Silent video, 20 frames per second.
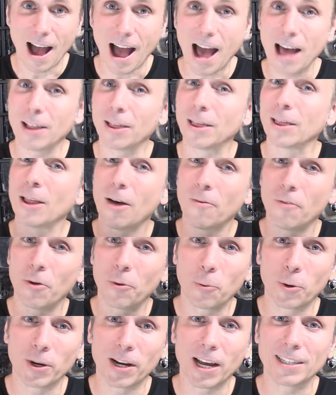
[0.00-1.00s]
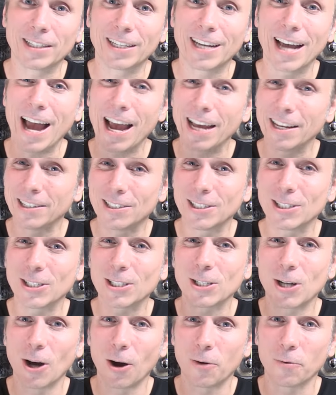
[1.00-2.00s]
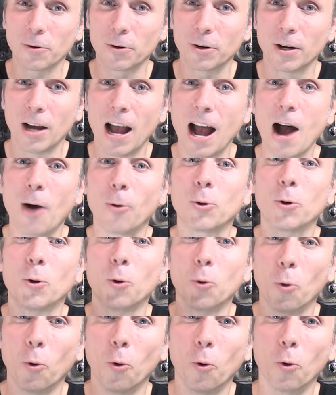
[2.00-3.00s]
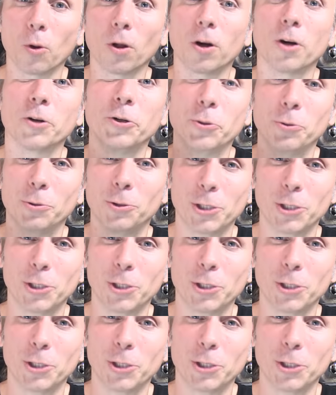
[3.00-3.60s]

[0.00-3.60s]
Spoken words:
I love it when I kind of discover how cool a new